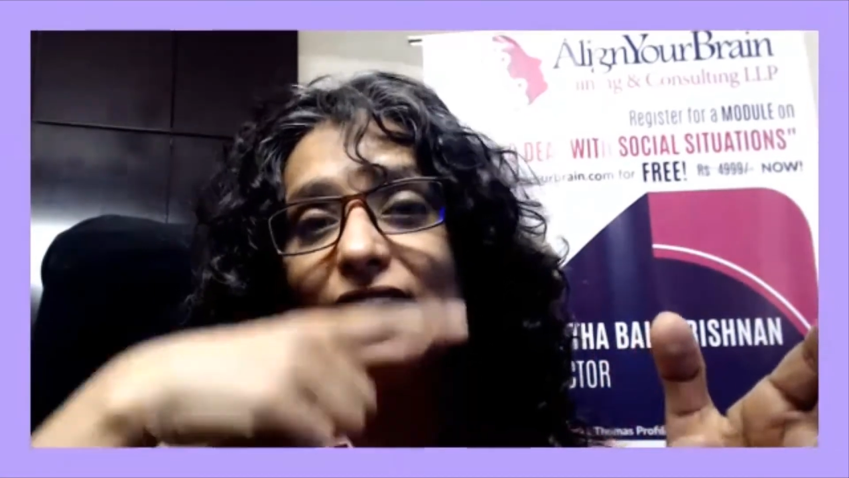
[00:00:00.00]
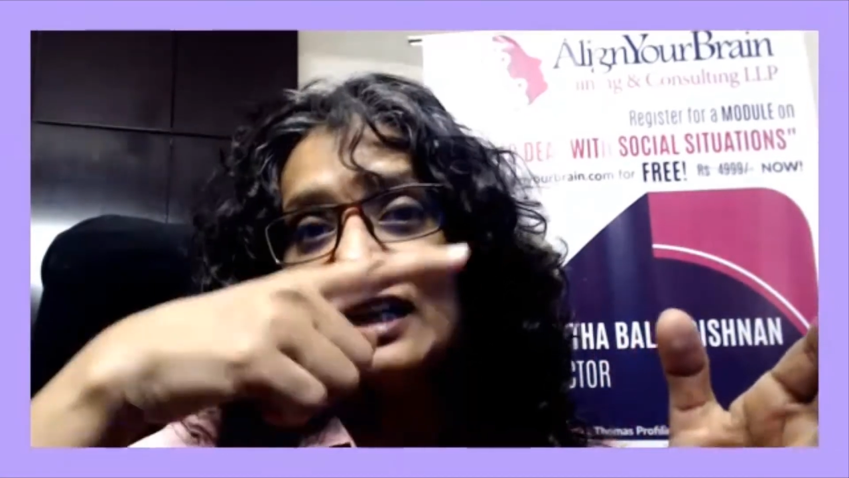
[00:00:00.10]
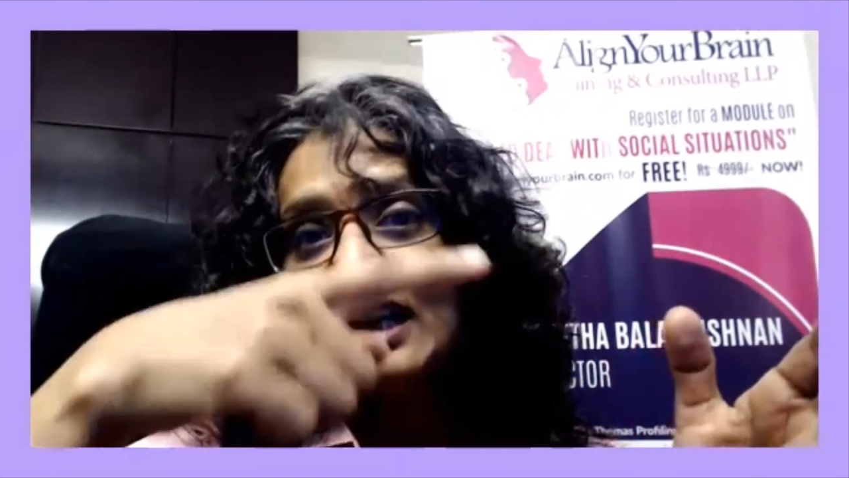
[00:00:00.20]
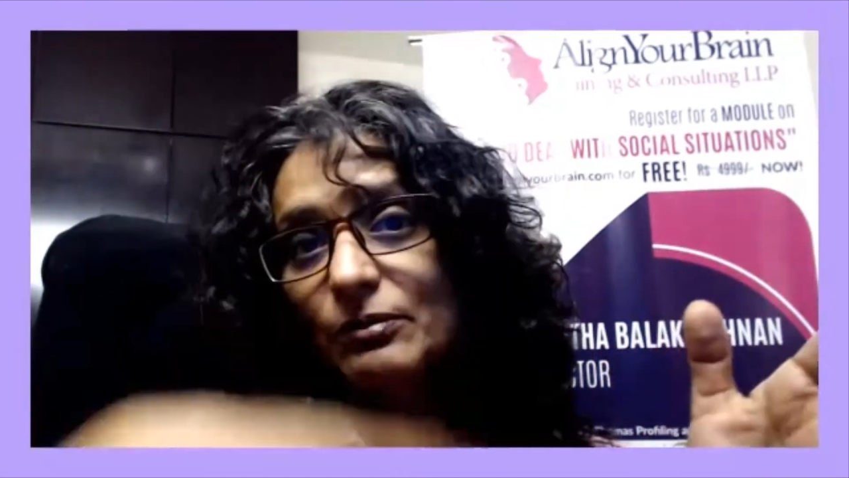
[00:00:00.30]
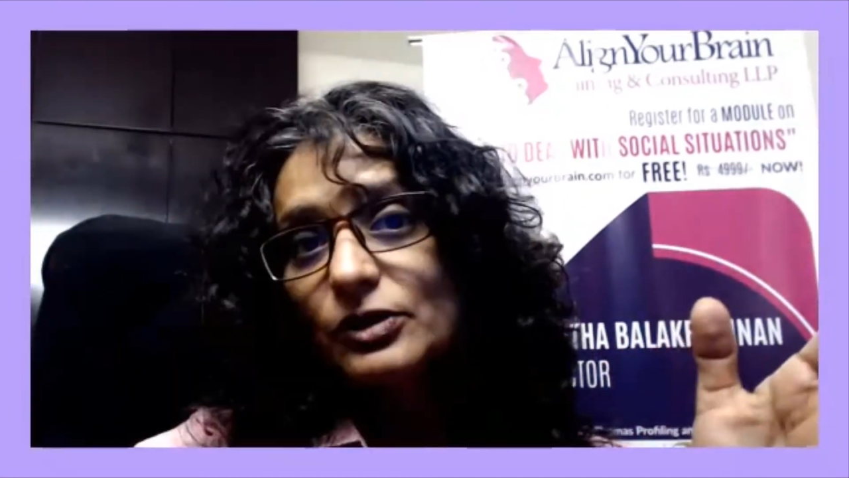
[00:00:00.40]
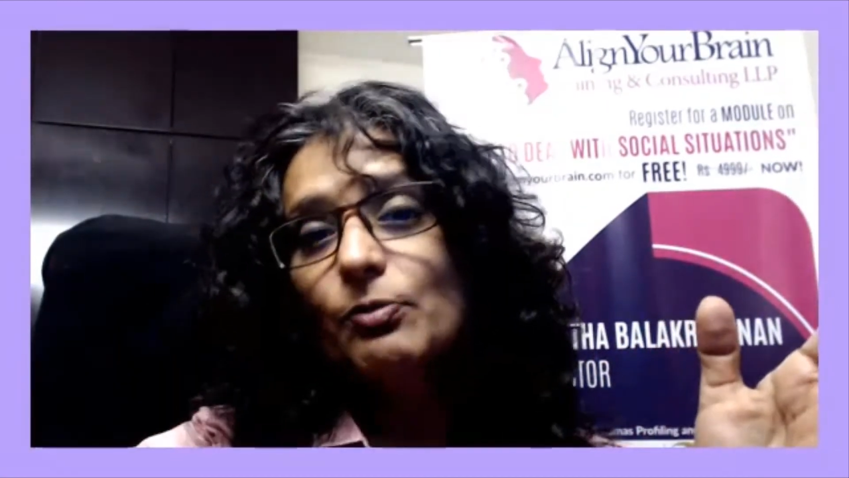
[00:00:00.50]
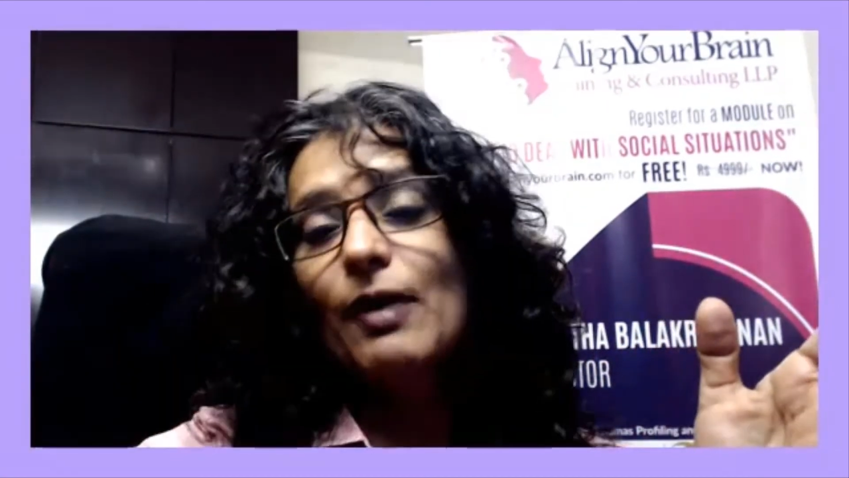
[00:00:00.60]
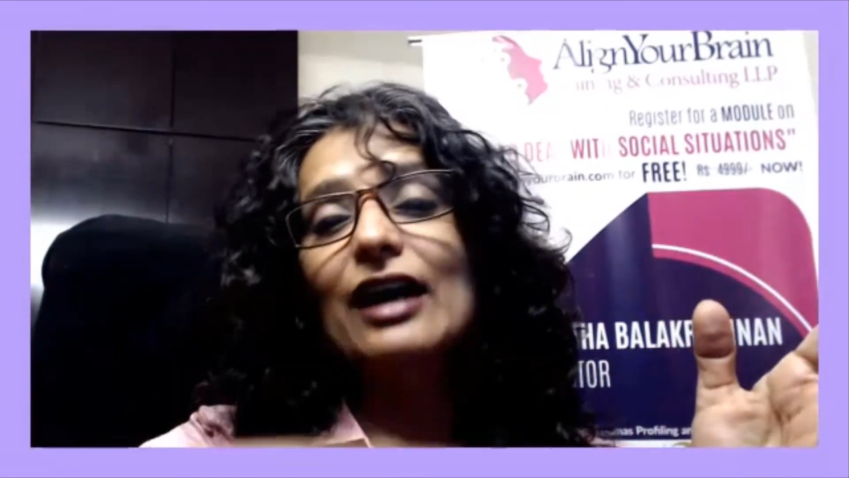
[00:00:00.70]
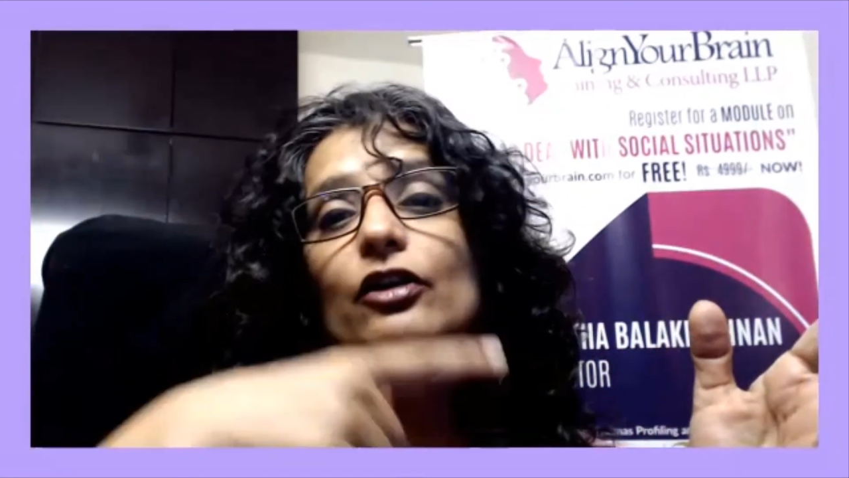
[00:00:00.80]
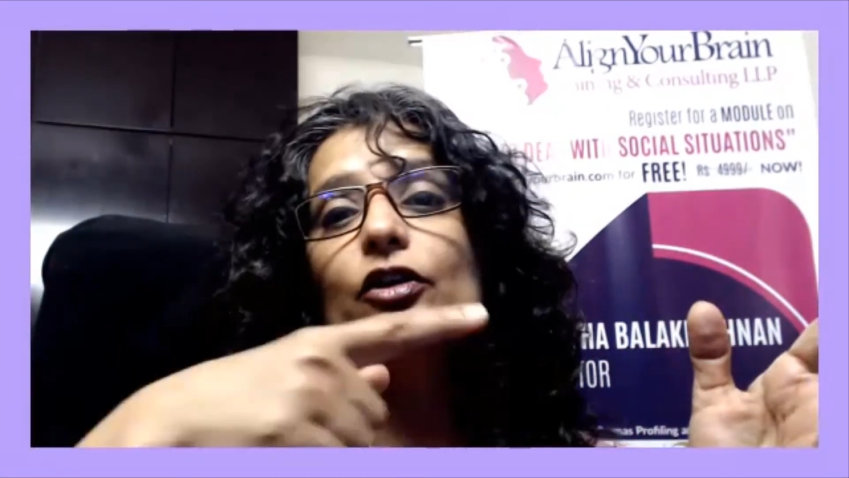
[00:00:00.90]
it comes
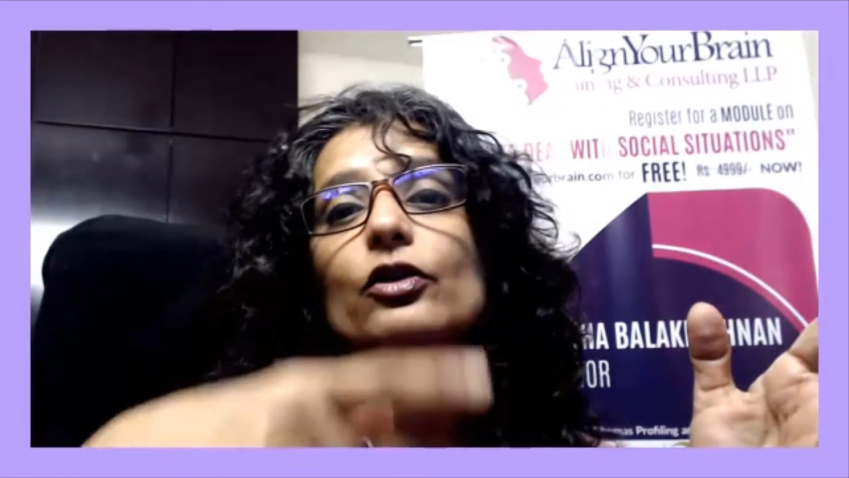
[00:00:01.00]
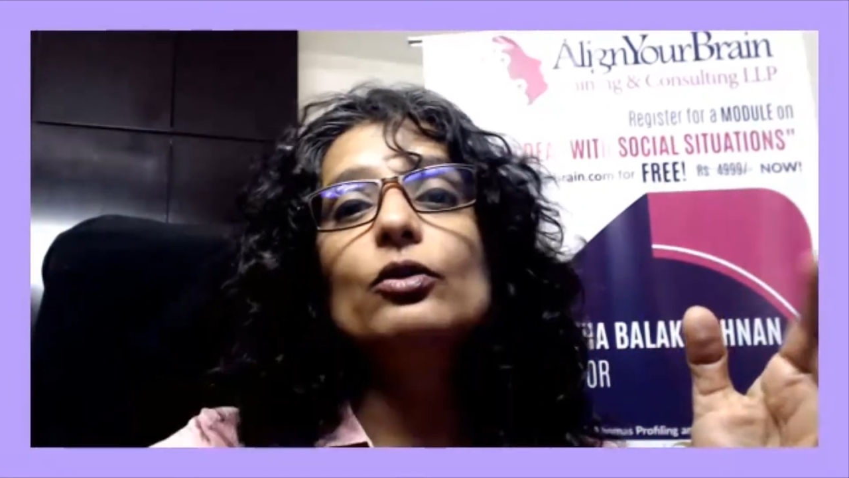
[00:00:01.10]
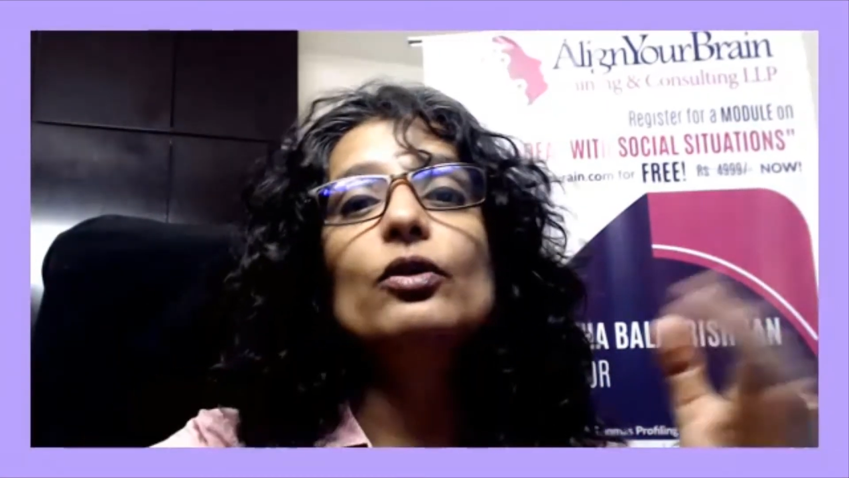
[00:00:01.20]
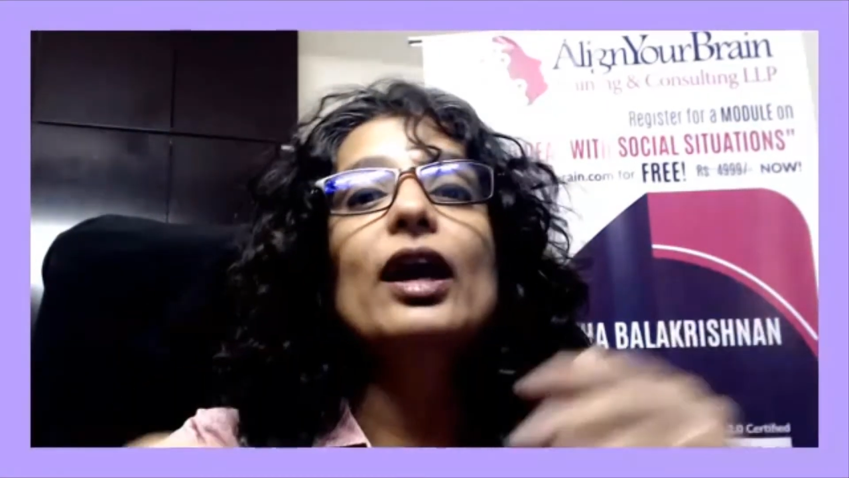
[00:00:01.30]
back to you